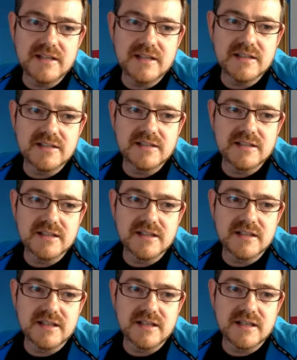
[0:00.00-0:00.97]
is
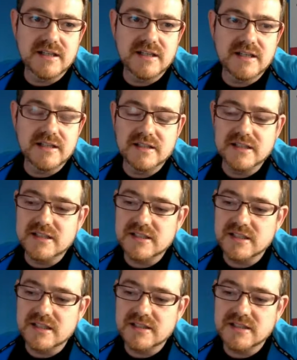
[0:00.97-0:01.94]

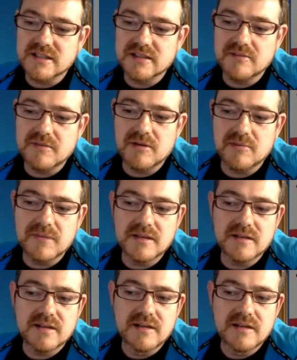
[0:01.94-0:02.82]
research and development,